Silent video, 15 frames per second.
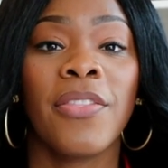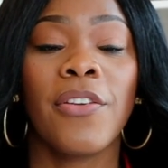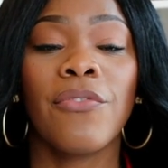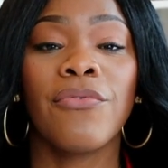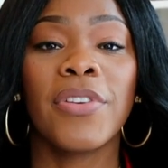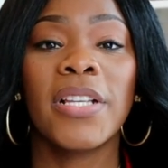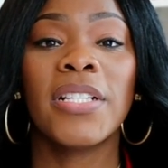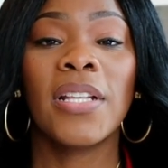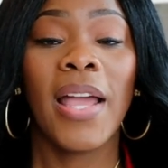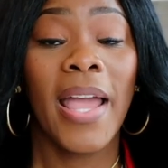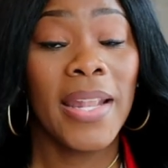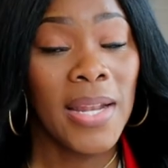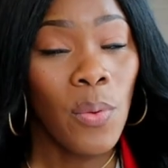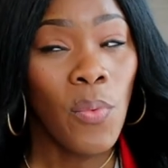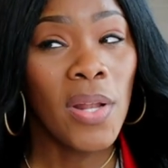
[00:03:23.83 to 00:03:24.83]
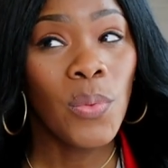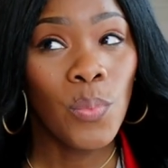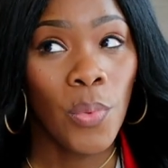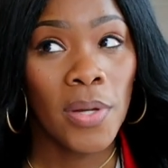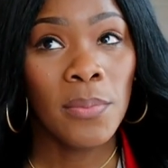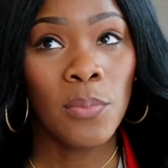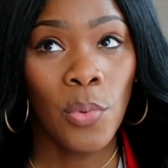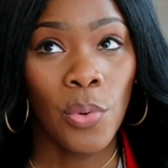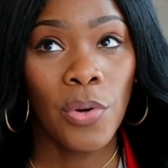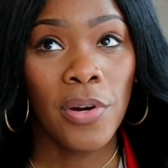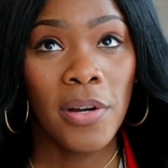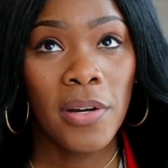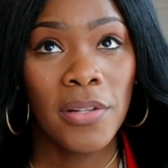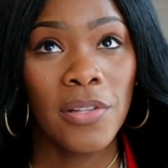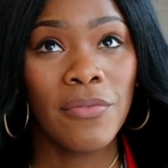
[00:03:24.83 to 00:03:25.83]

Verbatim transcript: The reason, and I want one more,